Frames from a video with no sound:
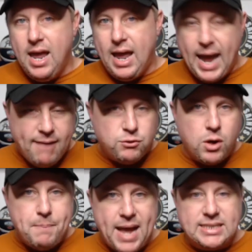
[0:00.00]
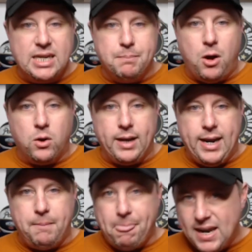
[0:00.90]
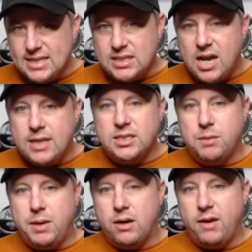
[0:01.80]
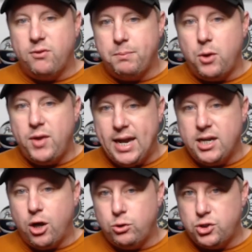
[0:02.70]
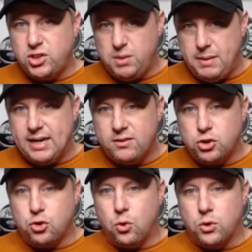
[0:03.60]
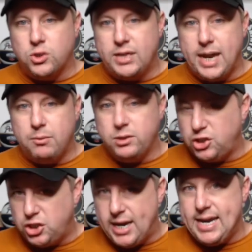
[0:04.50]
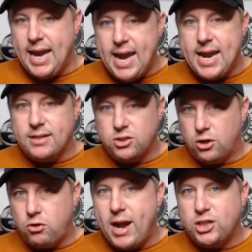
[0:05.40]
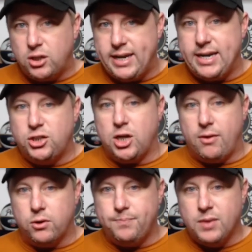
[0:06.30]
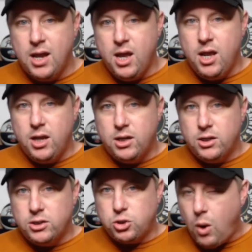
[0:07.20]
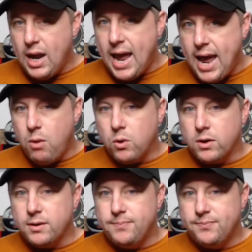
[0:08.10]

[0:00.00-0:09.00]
After a basketball game, it is customary for both head coaches to meet at the scorer's table and shake hands, congratulate each other. Juwan Howard,